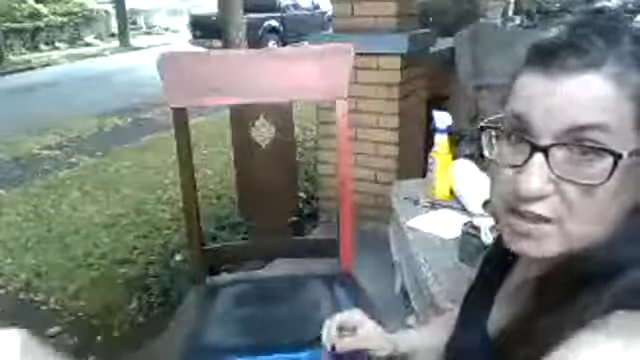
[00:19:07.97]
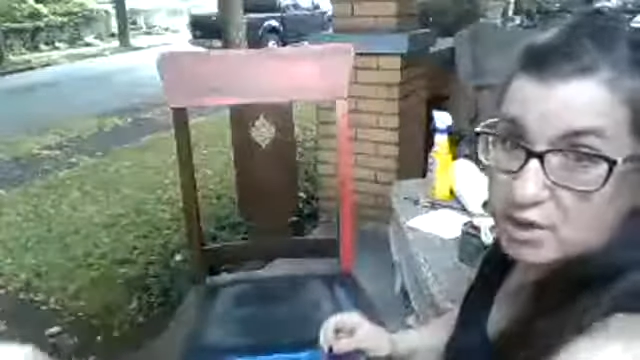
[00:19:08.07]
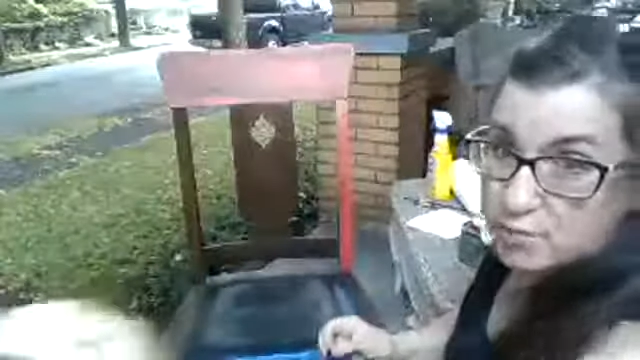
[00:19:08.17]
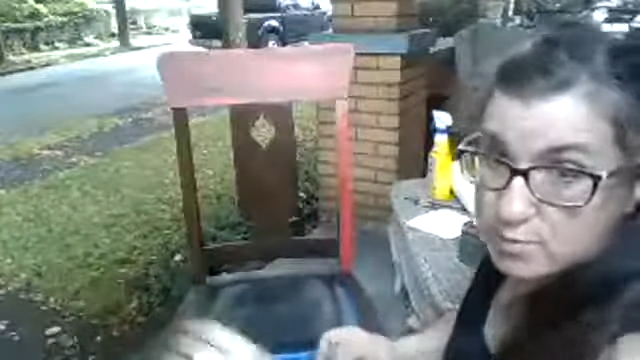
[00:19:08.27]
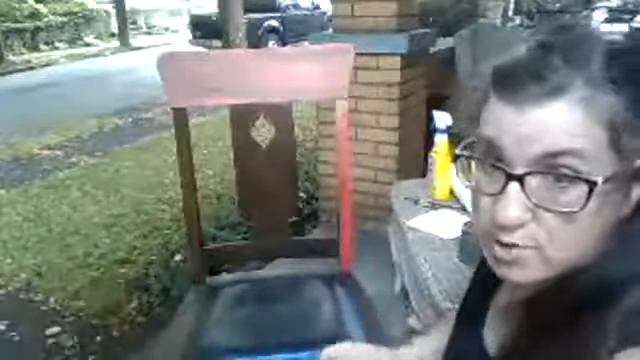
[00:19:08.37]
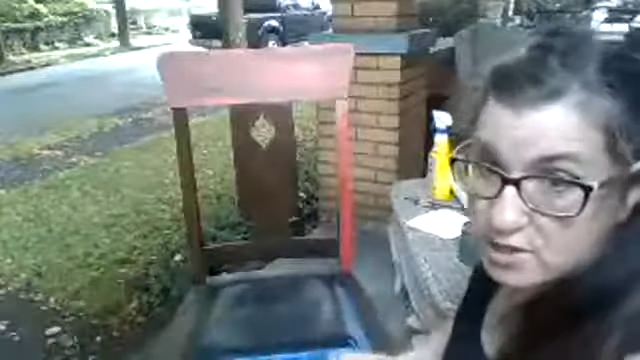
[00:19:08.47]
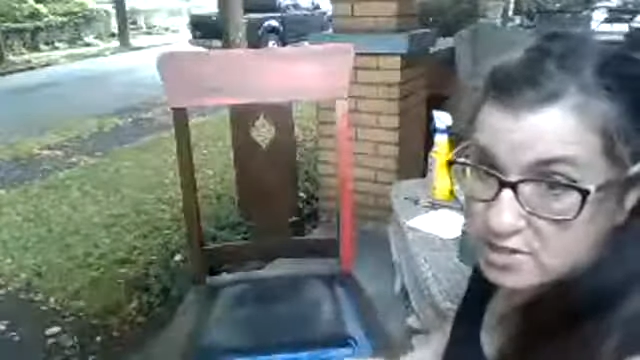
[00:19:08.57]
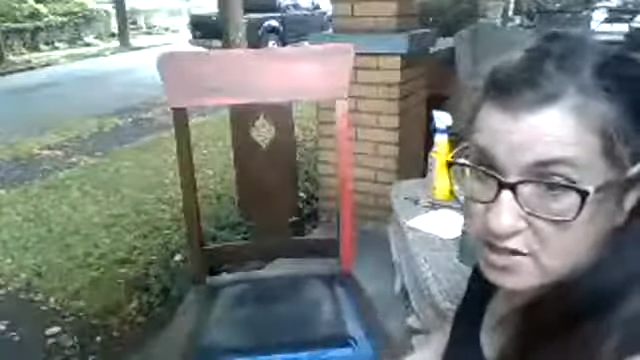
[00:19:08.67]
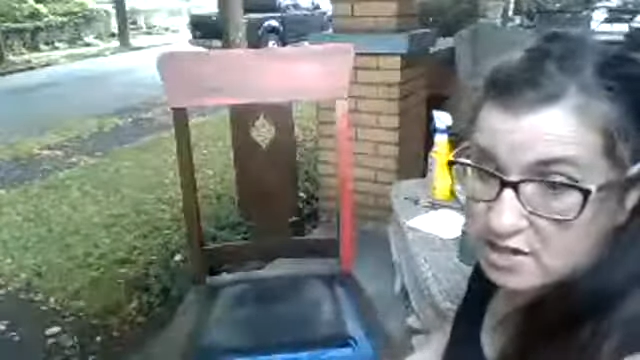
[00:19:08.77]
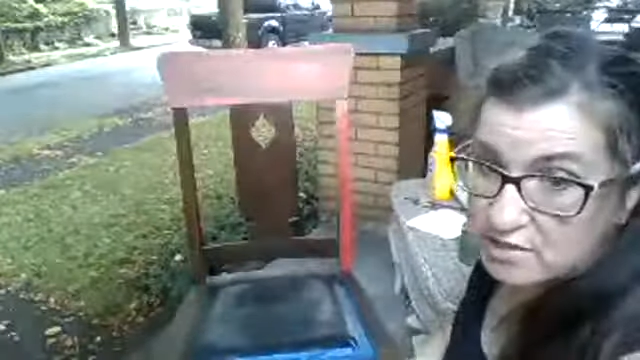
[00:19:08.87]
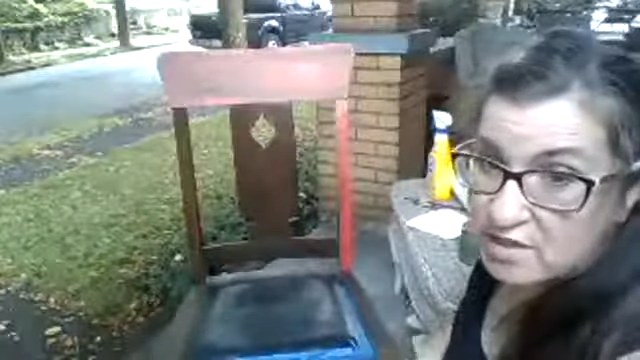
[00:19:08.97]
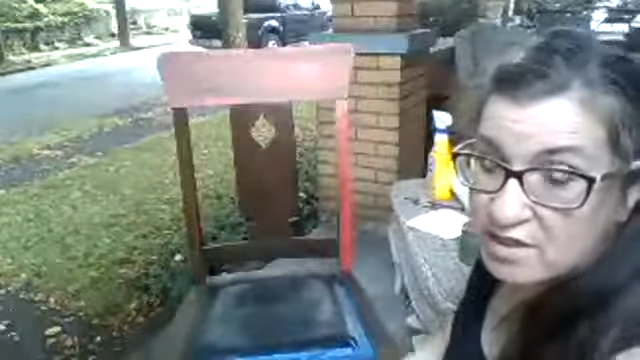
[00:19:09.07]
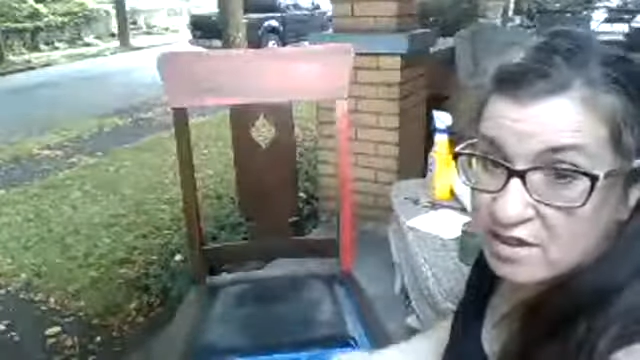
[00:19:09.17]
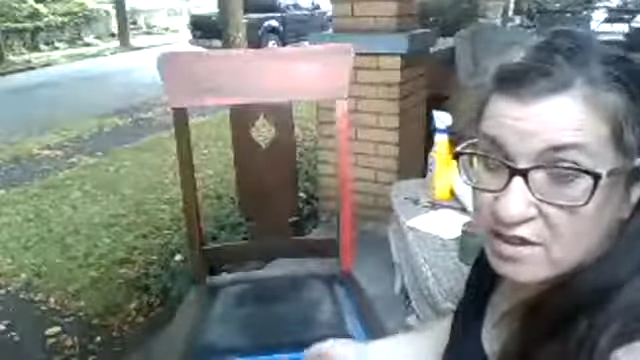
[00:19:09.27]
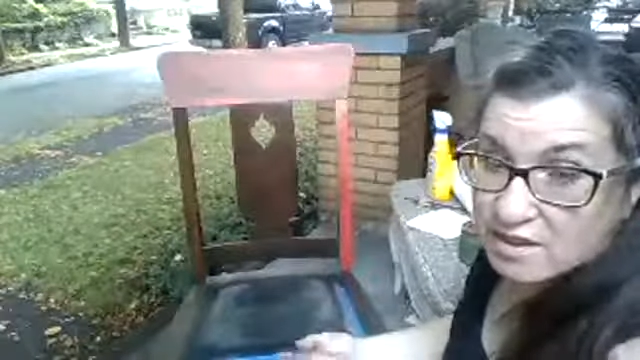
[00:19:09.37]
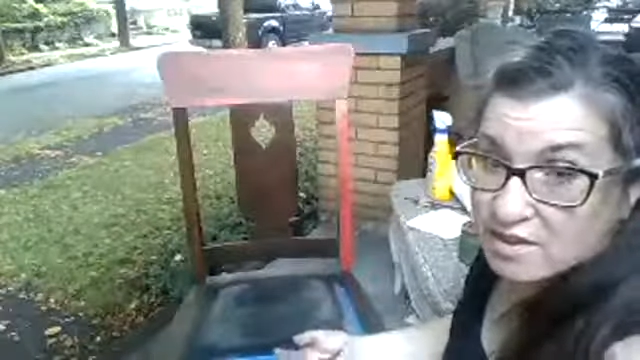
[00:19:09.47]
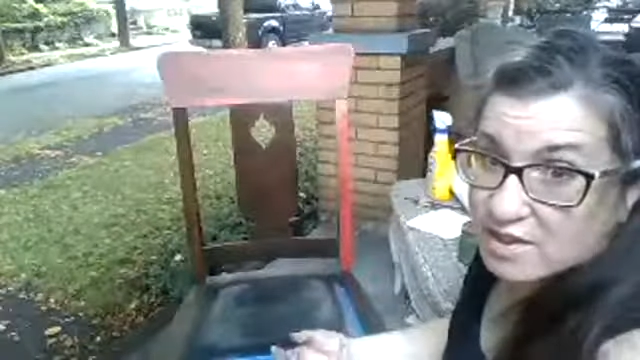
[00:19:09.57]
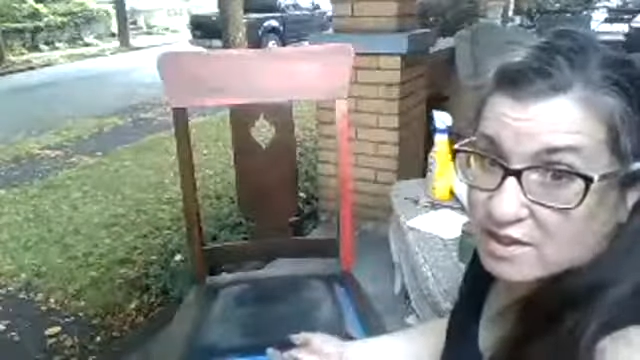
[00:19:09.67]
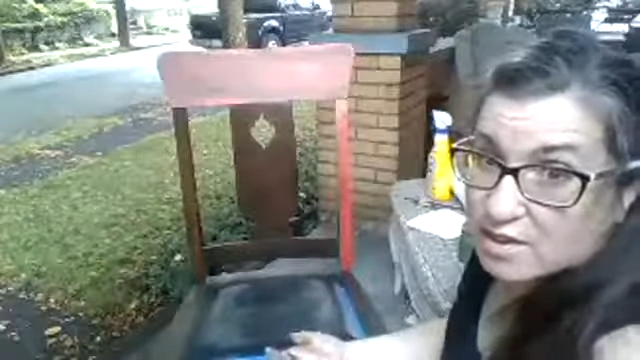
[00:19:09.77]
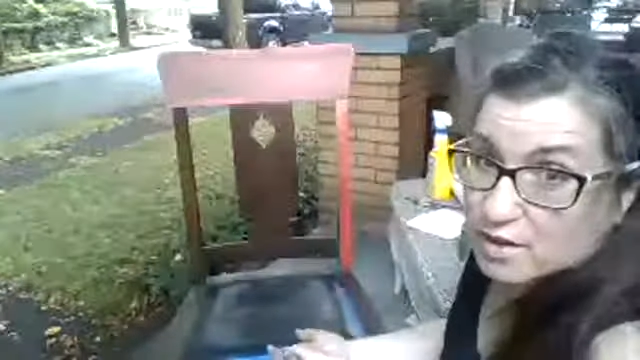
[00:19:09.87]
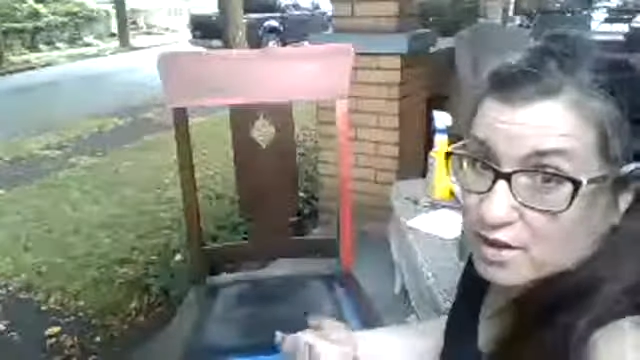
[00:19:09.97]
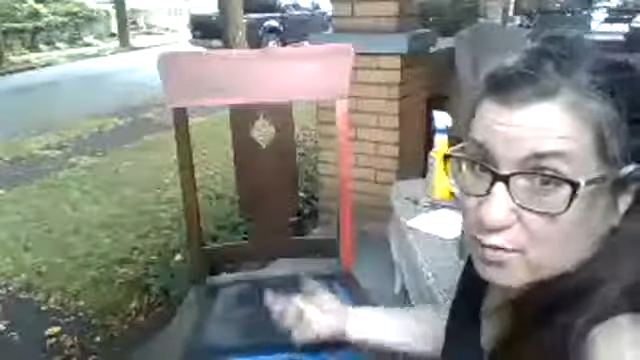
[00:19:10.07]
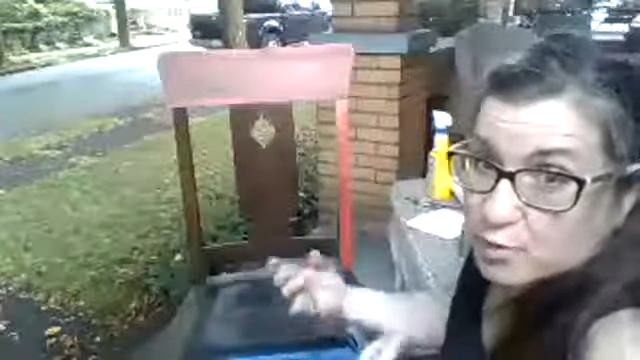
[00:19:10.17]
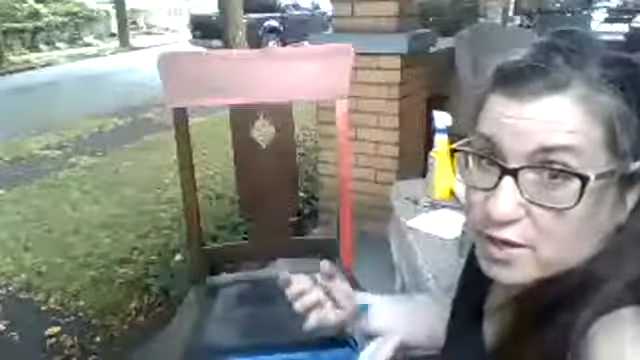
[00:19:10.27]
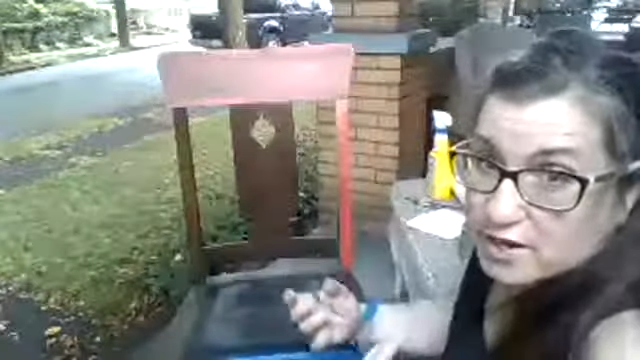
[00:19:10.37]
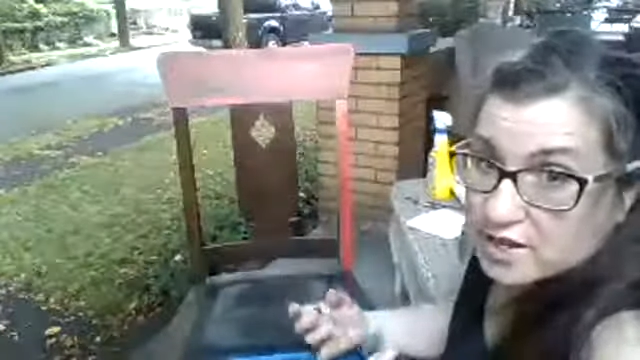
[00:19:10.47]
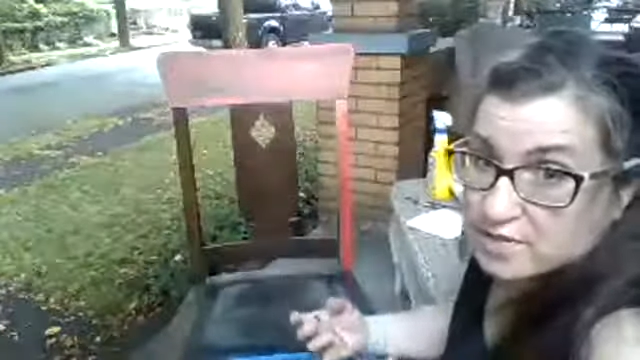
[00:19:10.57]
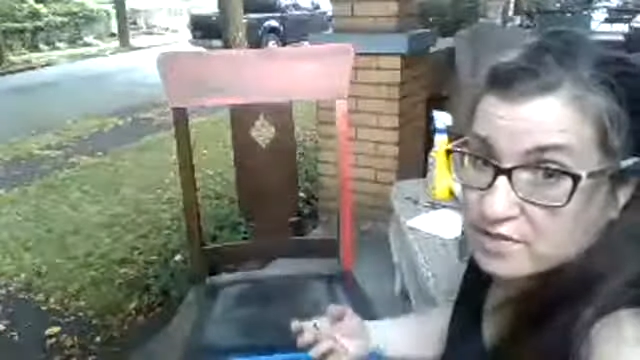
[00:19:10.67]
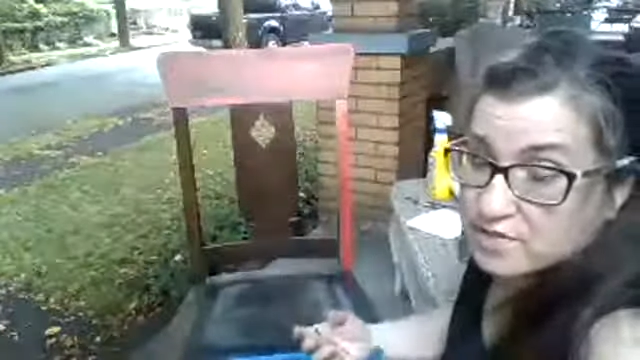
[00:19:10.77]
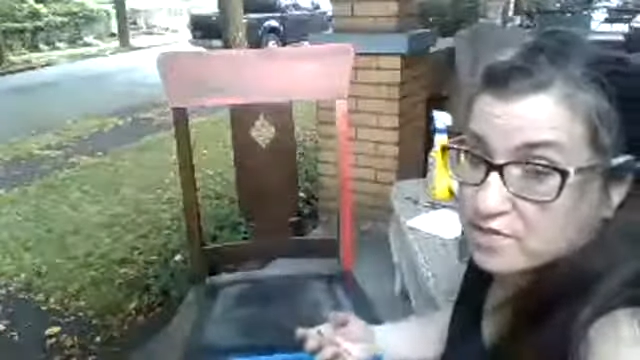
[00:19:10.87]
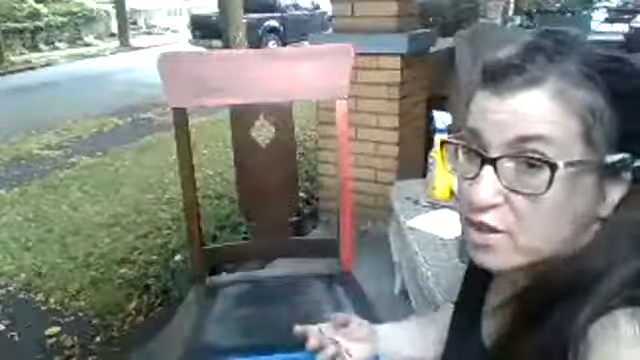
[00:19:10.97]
and they're from Johnstown, like if we're connected.